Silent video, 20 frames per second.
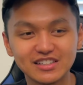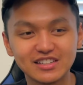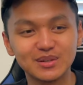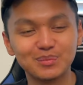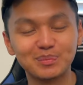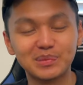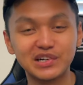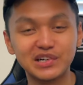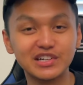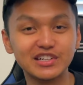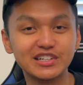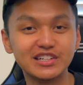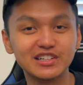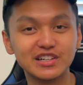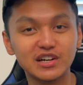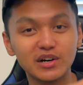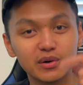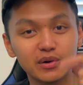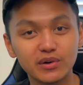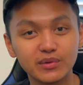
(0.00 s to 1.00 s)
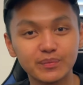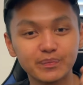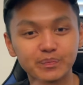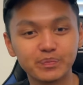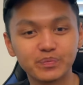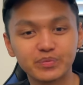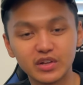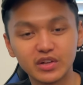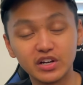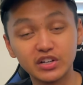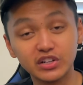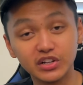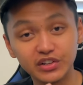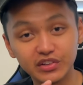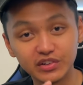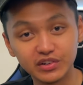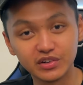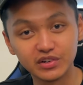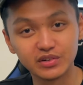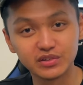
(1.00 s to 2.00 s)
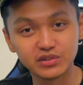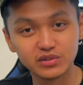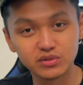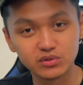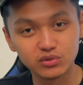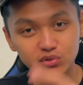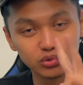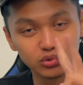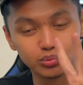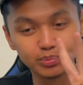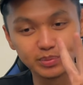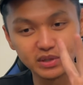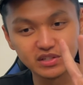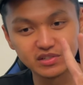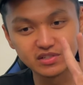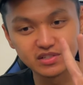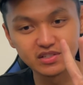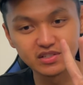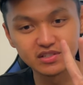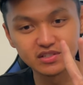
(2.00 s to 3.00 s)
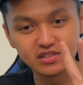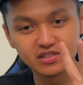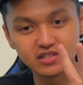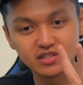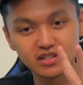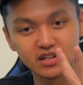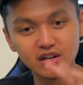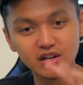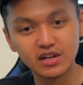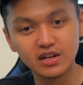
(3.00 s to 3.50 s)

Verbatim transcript: bought um, another two pieces.